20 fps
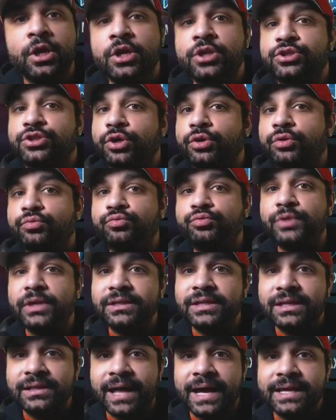So
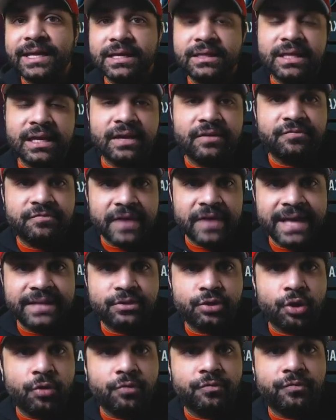really liking the
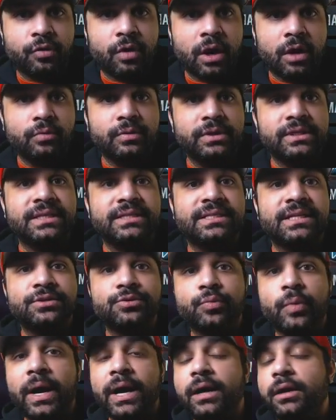event overall with this
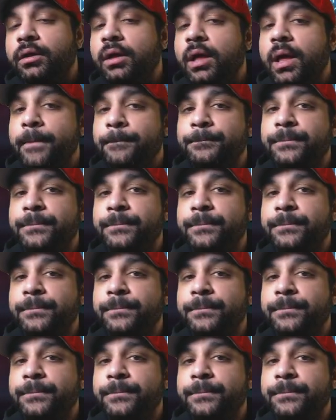as well.